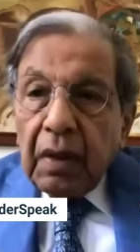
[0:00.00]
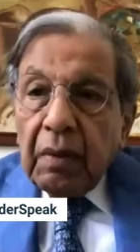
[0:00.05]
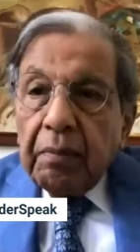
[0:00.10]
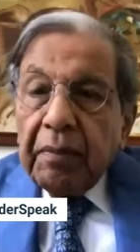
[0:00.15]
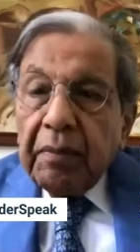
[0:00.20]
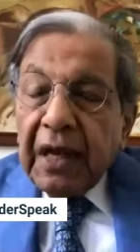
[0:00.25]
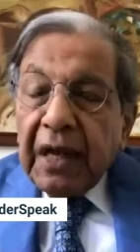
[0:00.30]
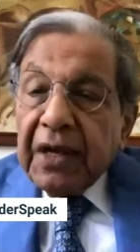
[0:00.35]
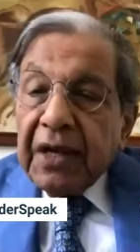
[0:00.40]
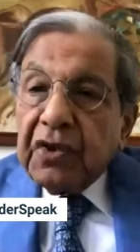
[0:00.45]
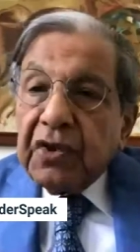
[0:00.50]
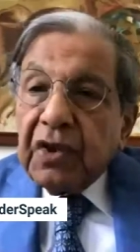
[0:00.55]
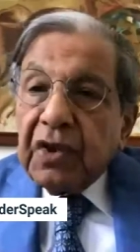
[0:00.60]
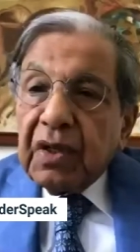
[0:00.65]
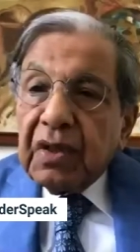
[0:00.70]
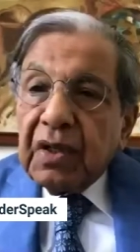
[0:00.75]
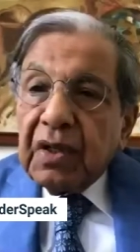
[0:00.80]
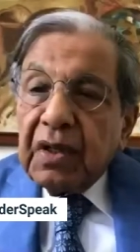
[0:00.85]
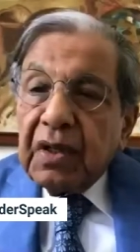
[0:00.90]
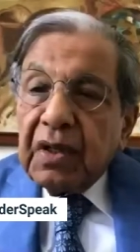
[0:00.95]
managing
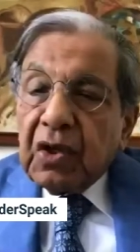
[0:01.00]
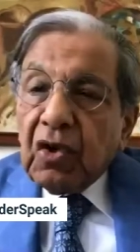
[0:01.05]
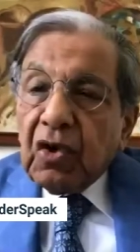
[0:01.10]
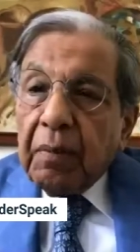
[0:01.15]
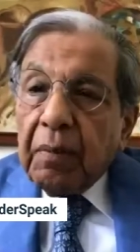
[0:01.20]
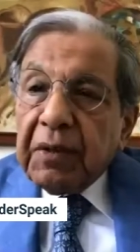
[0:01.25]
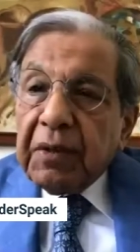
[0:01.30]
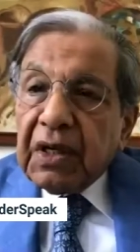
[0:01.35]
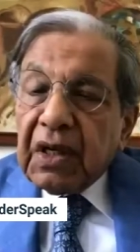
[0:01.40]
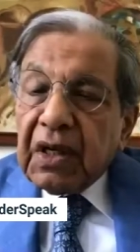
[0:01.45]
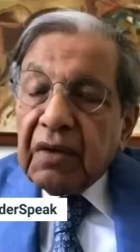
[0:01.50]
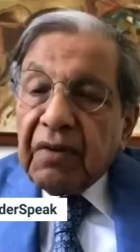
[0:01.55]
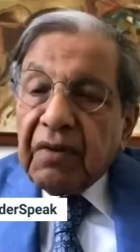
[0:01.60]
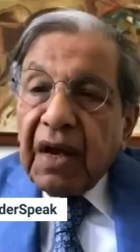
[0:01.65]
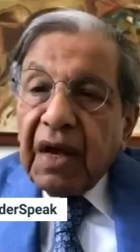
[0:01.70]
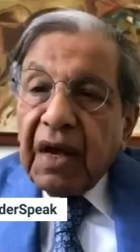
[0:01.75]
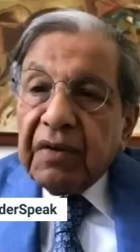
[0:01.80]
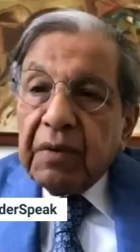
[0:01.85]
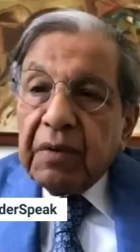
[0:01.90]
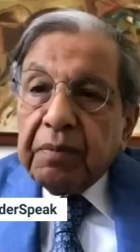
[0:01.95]
the economic
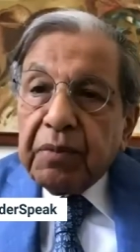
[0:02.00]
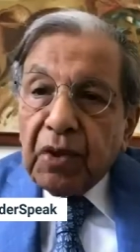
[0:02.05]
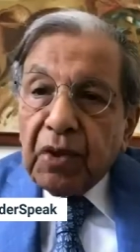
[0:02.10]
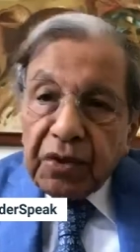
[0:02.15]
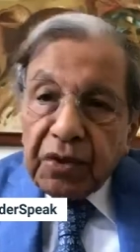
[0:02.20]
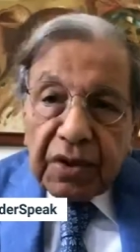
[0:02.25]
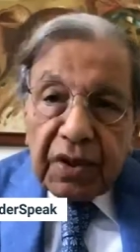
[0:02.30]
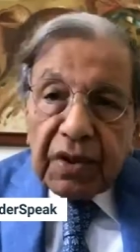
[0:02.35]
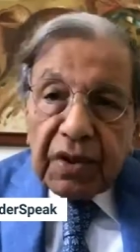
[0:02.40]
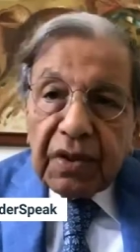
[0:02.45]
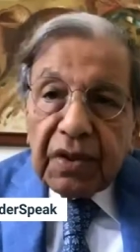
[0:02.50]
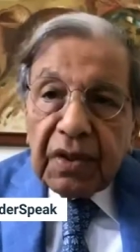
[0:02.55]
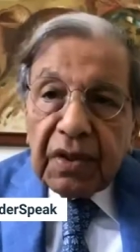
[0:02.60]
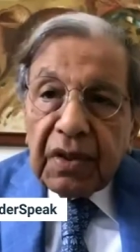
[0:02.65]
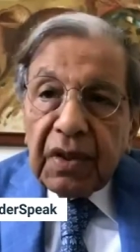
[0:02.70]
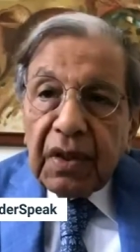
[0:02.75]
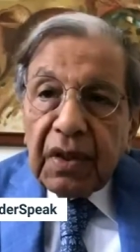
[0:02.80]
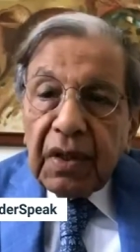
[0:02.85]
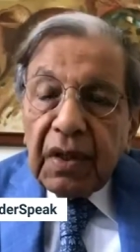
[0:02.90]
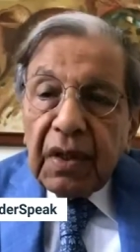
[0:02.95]
revival process,
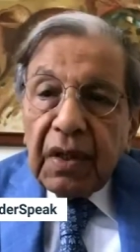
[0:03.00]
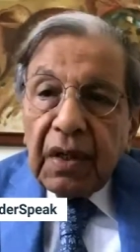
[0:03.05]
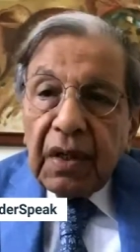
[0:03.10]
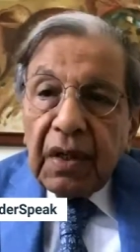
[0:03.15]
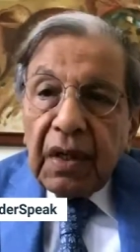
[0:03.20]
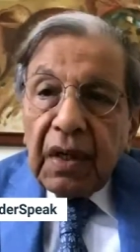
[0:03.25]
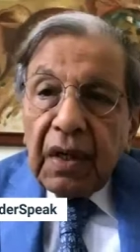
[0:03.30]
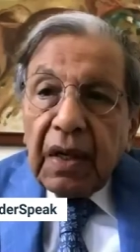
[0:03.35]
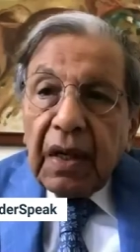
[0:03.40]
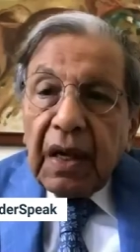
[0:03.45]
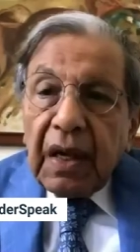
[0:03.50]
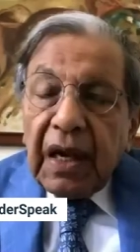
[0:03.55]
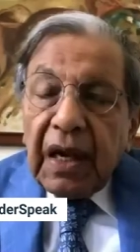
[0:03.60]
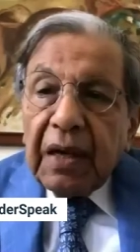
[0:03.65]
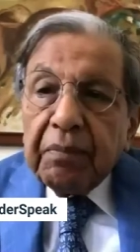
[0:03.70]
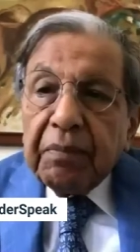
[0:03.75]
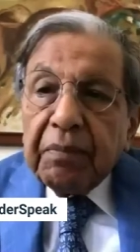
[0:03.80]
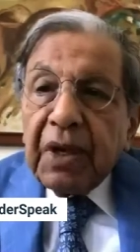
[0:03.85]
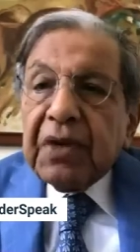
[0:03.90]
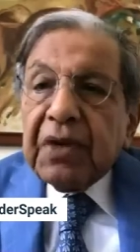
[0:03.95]

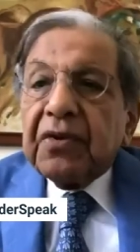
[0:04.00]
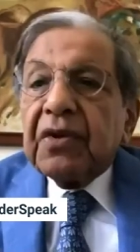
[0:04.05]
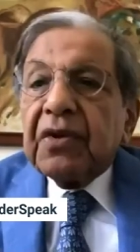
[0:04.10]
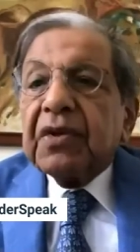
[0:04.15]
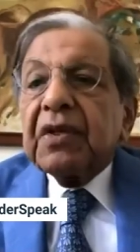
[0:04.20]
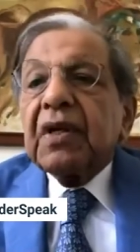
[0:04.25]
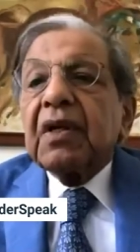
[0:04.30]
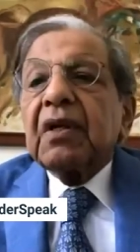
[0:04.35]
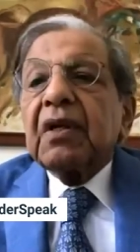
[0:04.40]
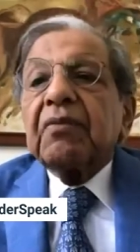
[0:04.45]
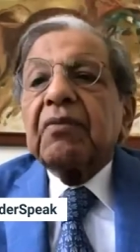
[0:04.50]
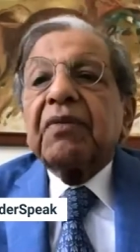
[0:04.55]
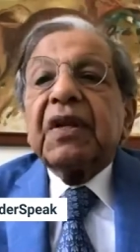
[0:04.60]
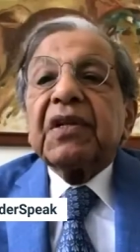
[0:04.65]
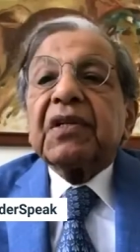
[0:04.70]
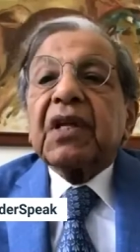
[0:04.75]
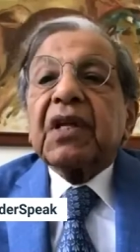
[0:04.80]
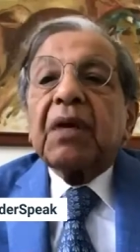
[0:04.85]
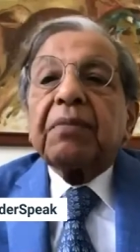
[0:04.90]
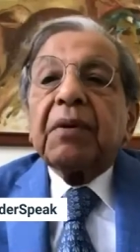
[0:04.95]
and buttressing
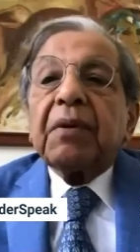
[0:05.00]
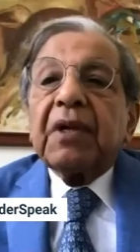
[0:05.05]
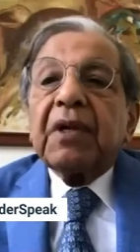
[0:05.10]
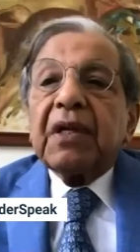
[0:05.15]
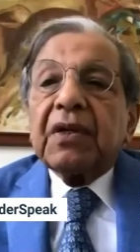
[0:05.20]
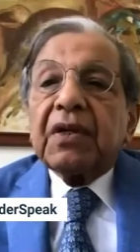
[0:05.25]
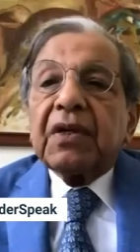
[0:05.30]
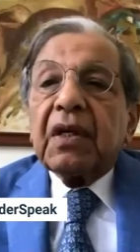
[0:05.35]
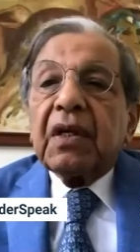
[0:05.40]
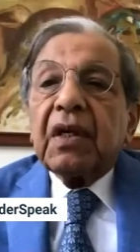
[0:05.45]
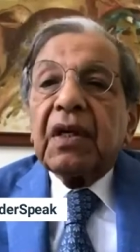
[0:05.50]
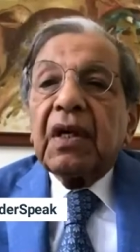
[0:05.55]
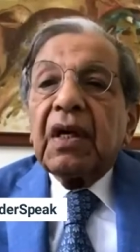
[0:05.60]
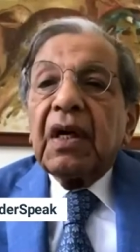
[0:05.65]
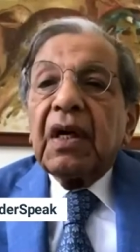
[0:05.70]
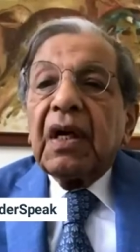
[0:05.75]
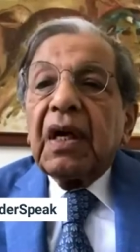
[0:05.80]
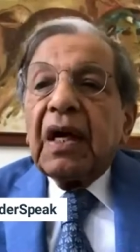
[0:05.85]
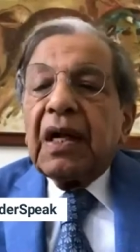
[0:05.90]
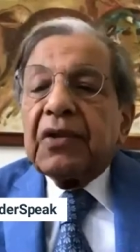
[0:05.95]
defense capability.
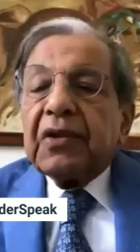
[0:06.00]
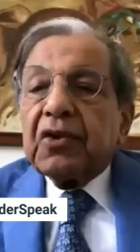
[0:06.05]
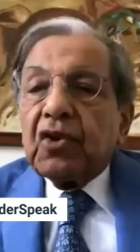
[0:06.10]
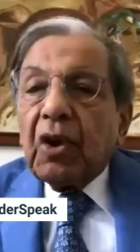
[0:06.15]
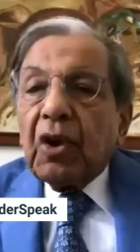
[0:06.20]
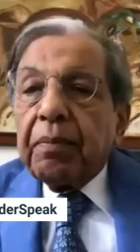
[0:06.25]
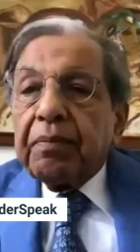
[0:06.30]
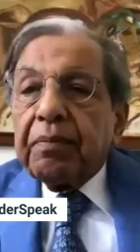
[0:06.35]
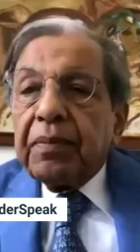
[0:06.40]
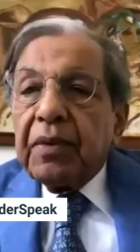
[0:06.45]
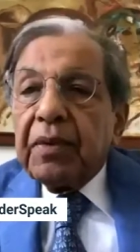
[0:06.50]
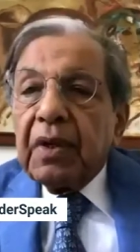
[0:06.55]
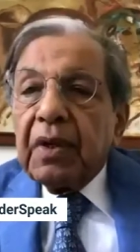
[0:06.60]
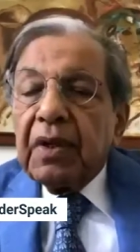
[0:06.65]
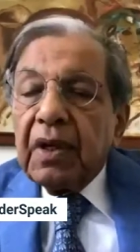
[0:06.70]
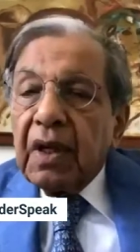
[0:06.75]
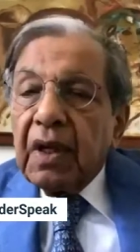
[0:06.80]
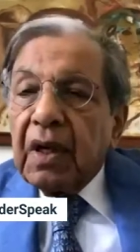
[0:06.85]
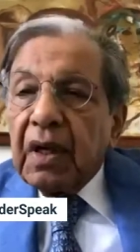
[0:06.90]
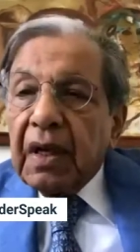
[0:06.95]
Stop
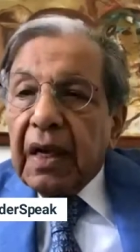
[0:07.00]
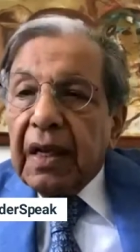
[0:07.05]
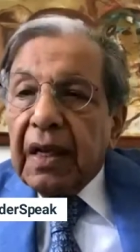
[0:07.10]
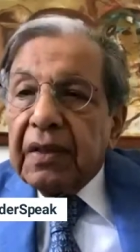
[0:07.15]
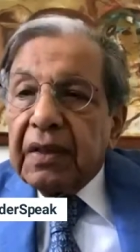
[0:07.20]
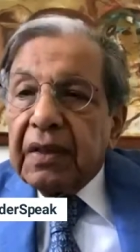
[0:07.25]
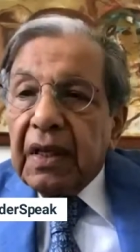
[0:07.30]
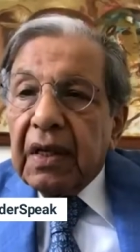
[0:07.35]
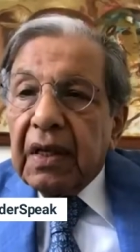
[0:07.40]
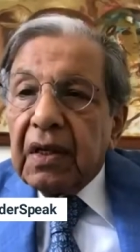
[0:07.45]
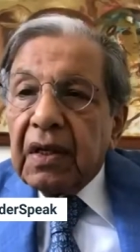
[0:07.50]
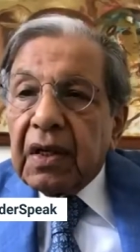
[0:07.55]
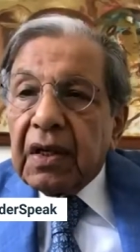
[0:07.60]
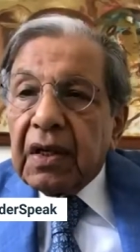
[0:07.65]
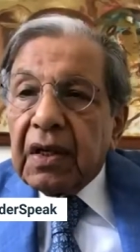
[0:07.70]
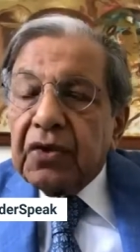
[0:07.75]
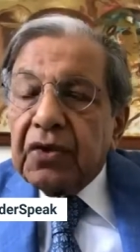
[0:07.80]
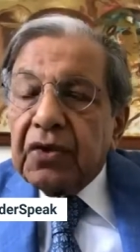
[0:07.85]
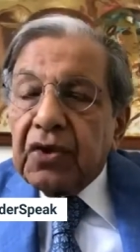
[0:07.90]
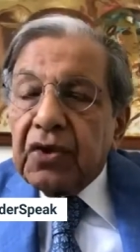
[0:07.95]
here and then
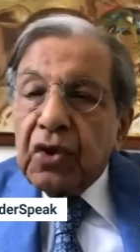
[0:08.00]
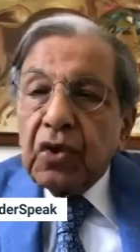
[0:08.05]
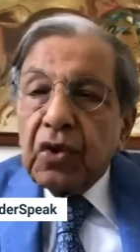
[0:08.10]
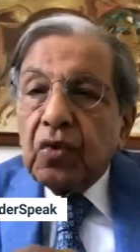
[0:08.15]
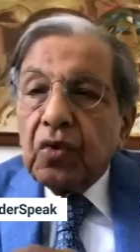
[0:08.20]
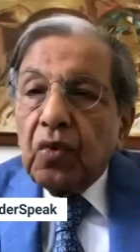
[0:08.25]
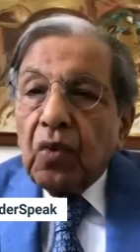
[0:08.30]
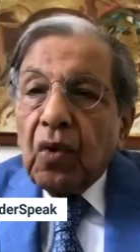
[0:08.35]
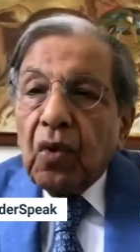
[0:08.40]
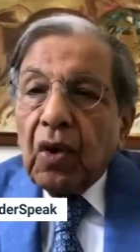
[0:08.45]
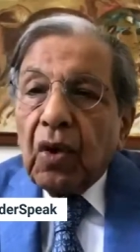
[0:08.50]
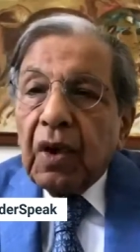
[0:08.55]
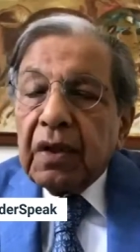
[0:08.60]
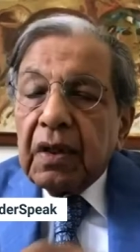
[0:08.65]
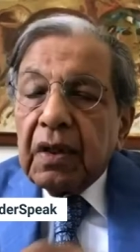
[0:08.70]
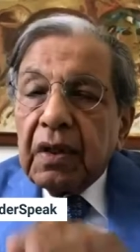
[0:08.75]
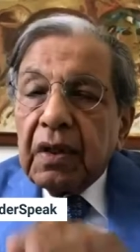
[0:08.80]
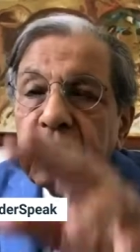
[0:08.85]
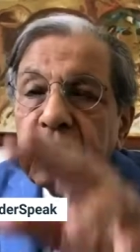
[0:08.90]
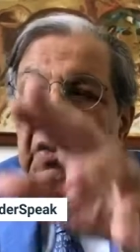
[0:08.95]
continue on
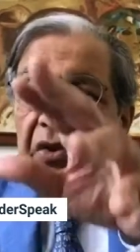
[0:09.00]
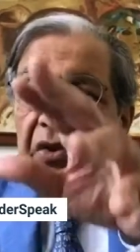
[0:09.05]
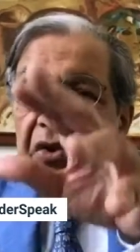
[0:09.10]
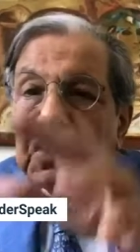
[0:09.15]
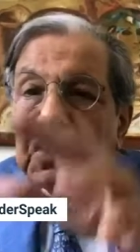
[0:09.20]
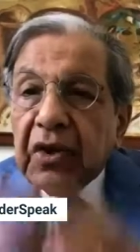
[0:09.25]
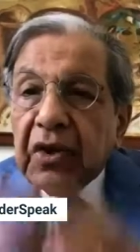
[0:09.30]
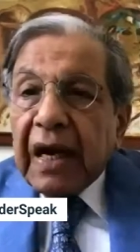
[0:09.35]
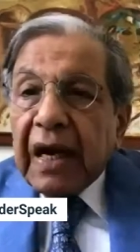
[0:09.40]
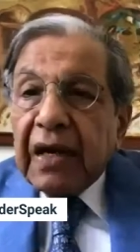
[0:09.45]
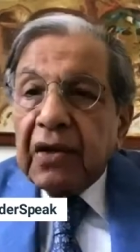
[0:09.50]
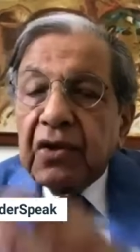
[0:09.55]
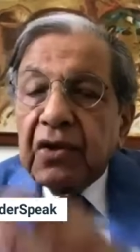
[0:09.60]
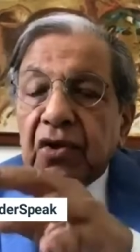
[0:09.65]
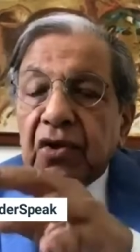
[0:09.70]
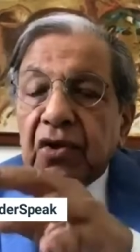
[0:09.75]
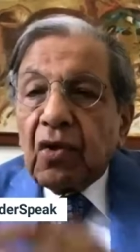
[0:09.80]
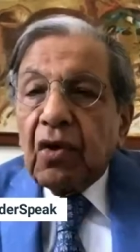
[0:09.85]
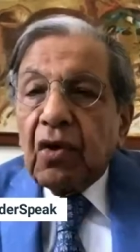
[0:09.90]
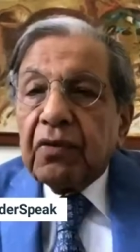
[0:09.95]
the strands
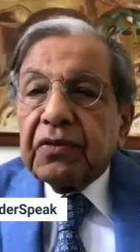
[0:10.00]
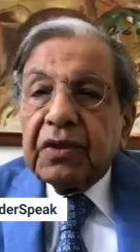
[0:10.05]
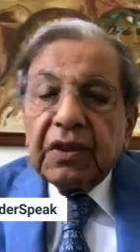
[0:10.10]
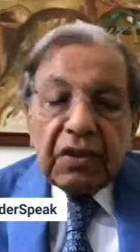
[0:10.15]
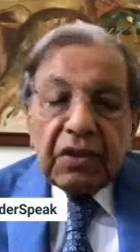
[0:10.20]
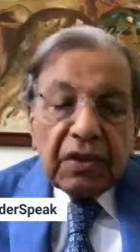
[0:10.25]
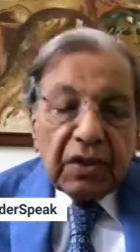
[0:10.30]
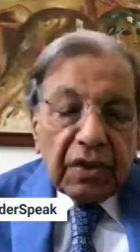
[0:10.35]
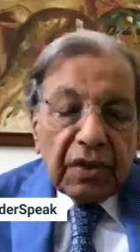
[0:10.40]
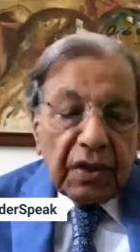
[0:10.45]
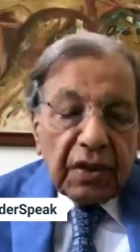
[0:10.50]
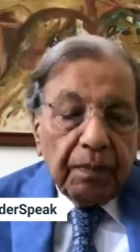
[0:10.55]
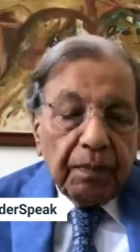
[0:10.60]
of these three.